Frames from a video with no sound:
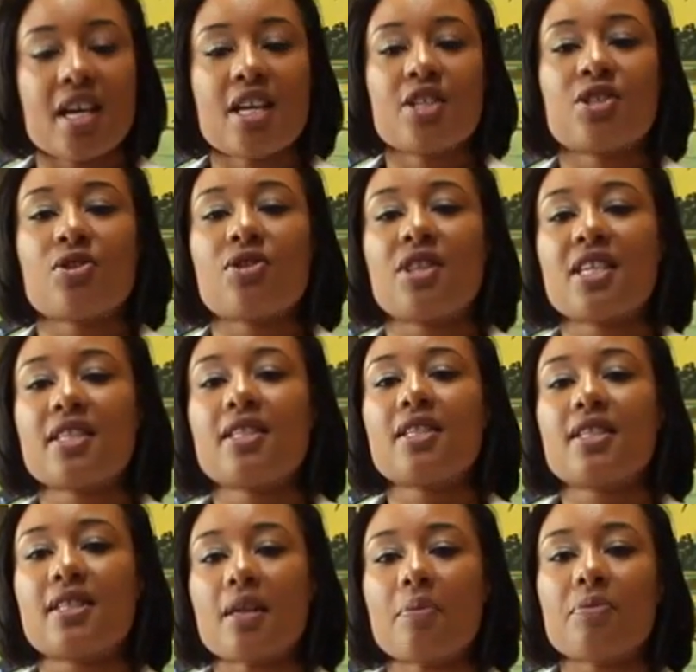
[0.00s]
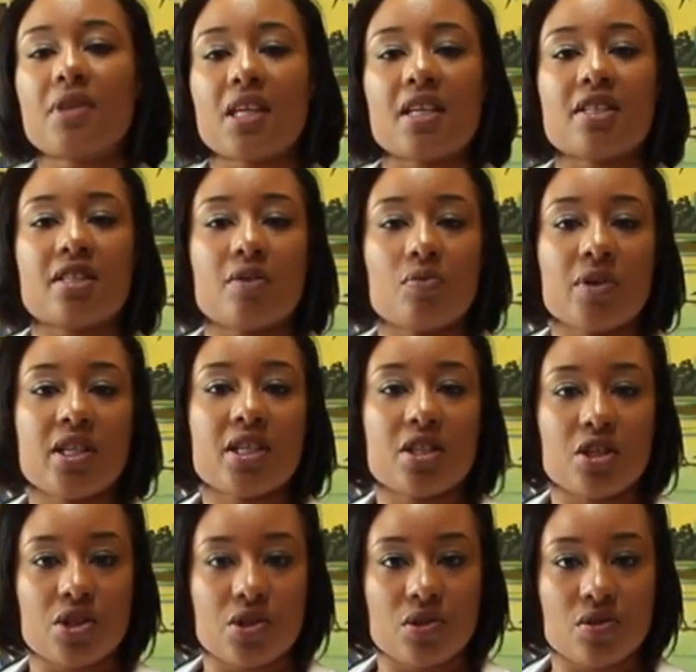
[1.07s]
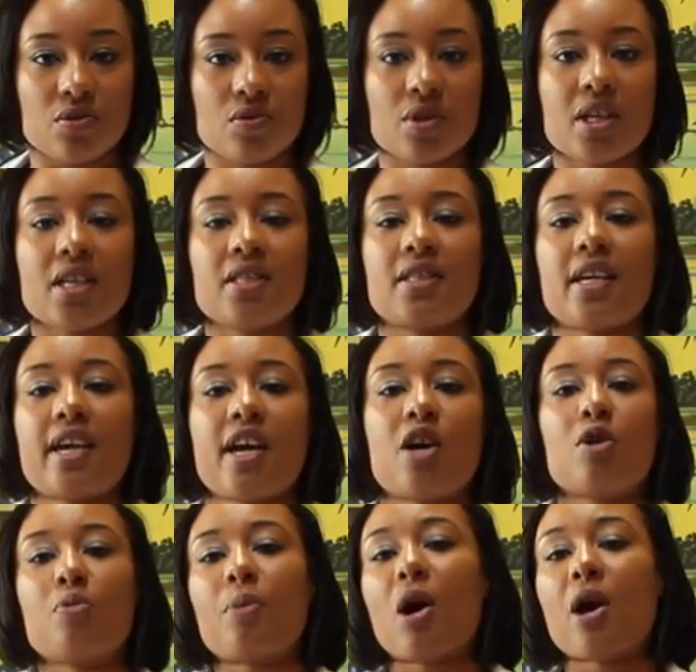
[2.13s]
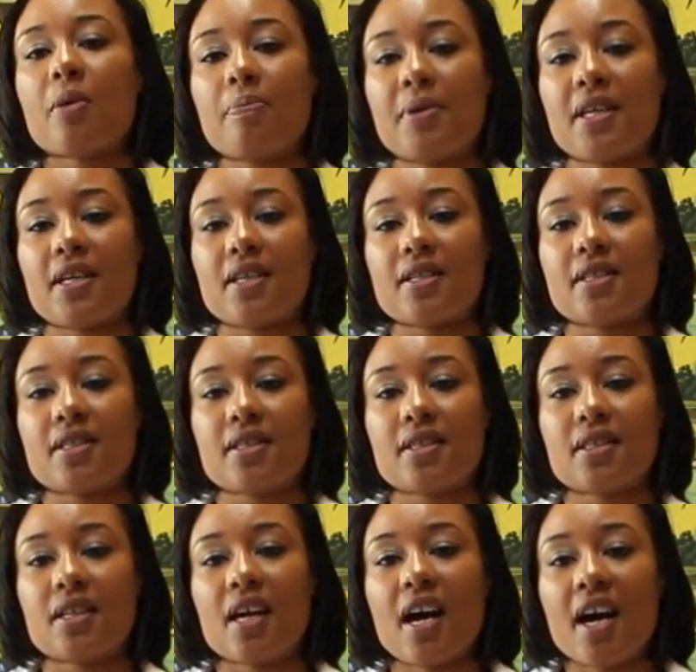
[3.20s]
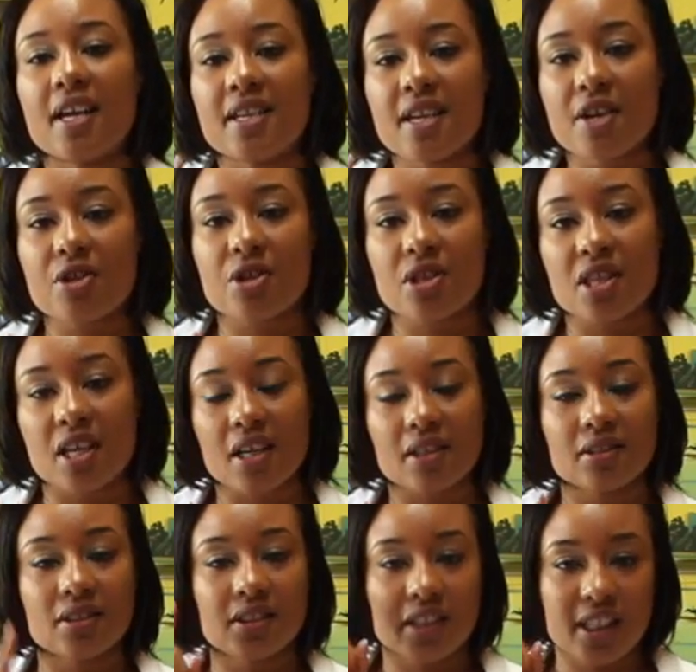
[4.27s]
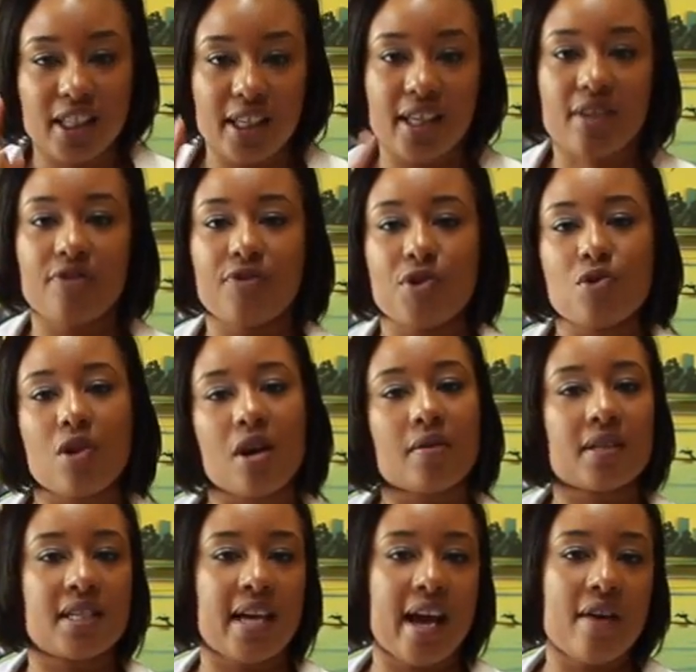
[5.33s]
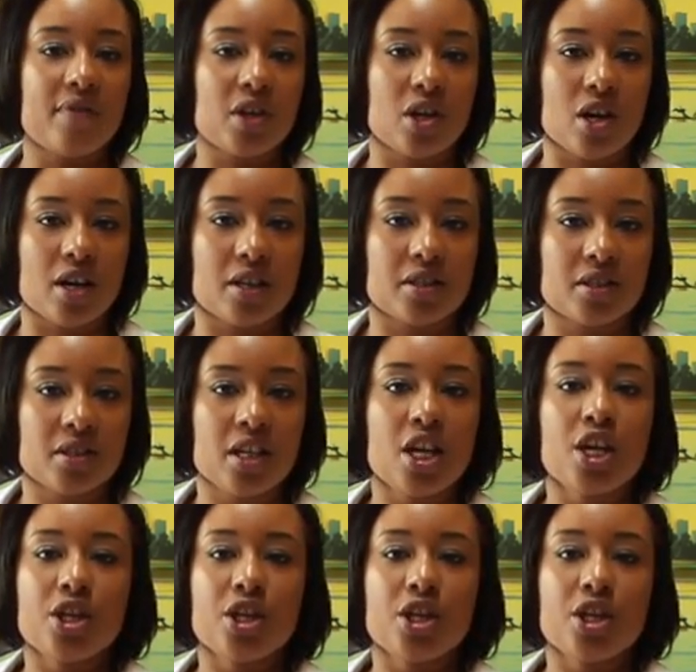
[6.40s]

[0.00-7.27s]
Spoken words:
So this is some things that we can do to help our bees. Another thing, if you already have a garden,